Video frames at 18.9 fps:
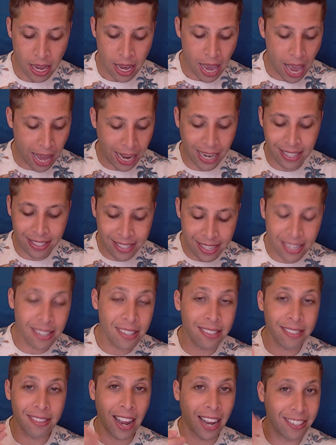And I
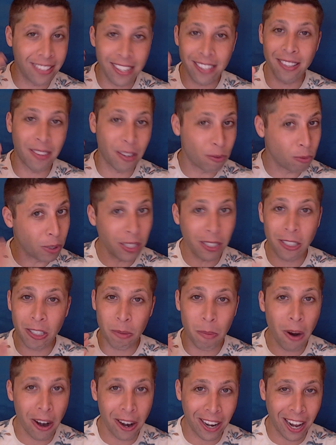didn't, I did something really
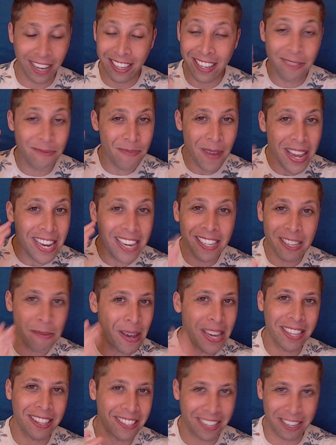smart. I didn't mean to
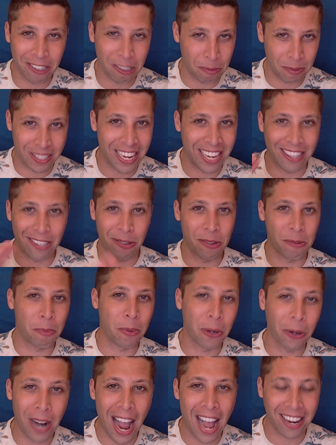make this careless mistake. This was
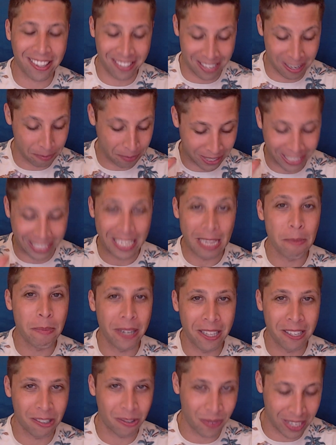pure accident. I'm going to keep it in
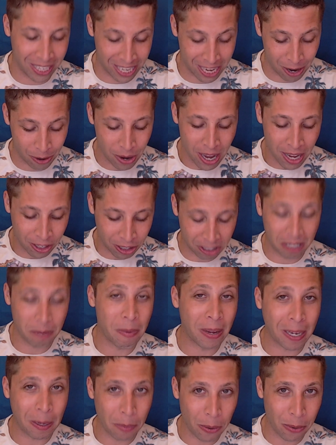this video just to
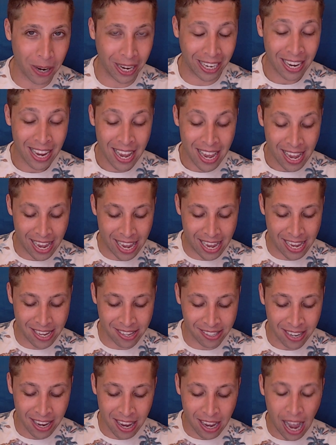make a point,
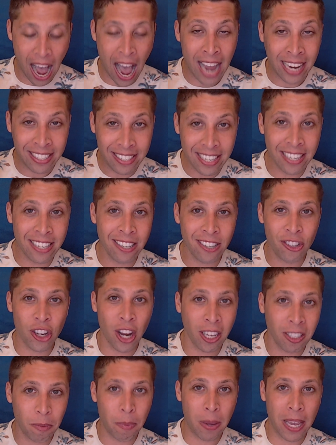is I didn't
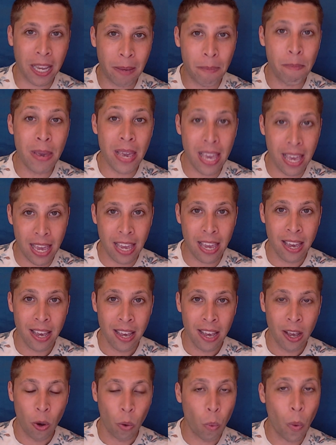just pick B
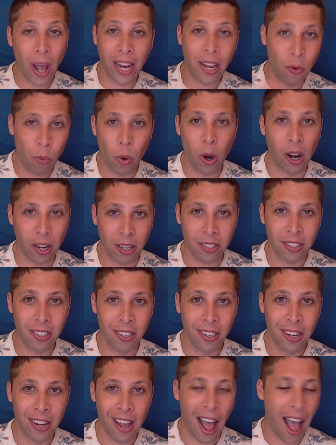when it worked.
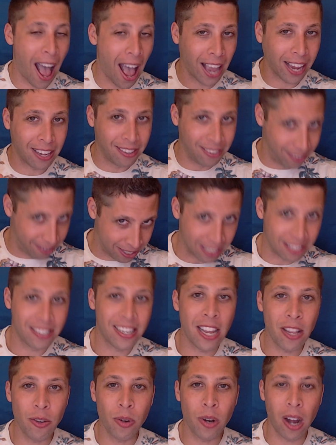I
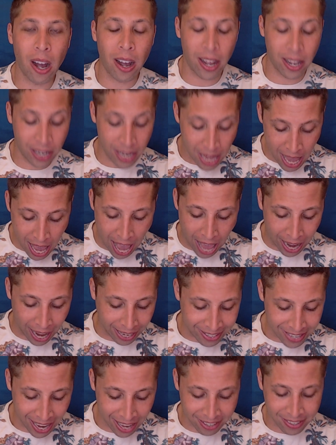continued on, and I
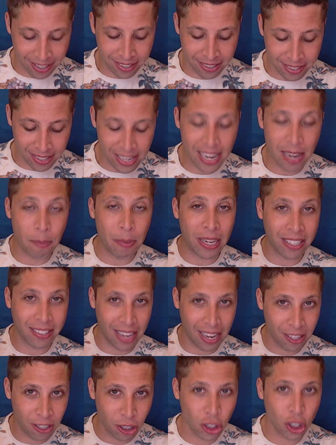tested C, and because I
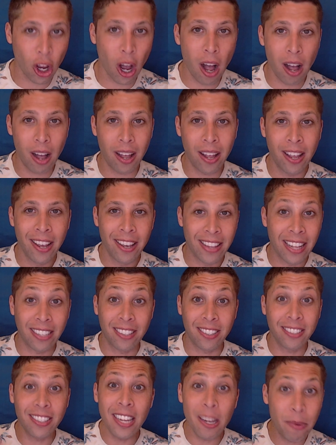saw that
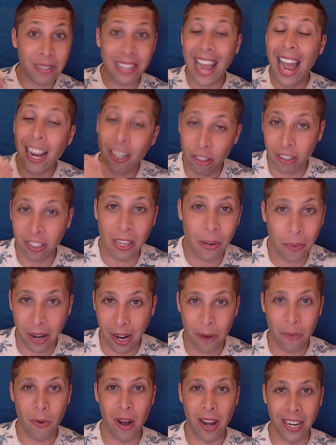C was actually what I
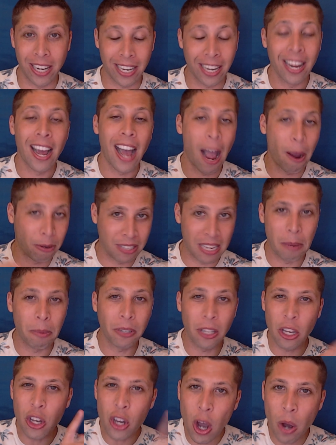wanted, I was able to
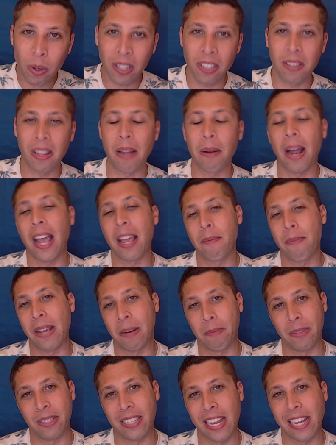notice that I had made a
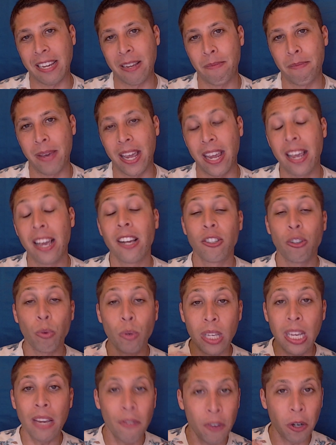mistake in B. So
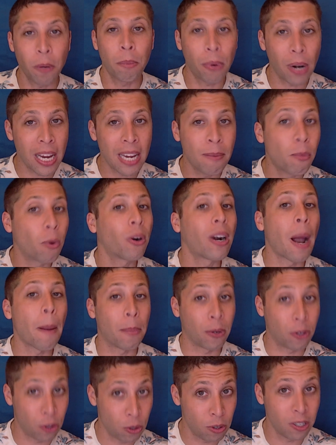give your brain more
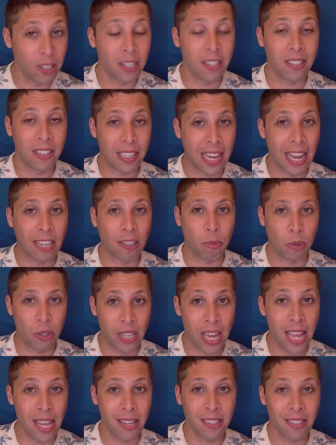opportunities to catch
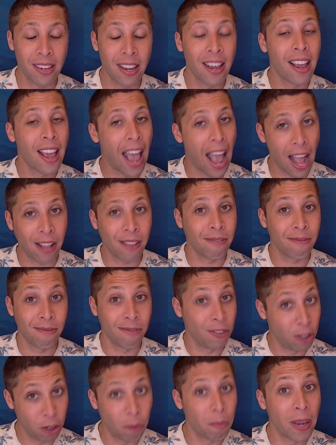mistakes, and
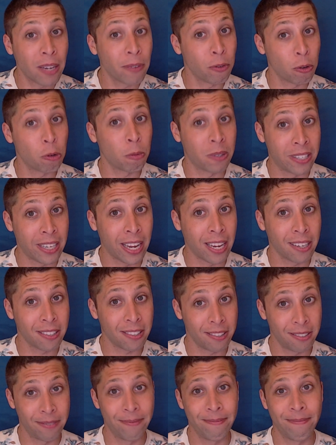you'll make fewer mistakes.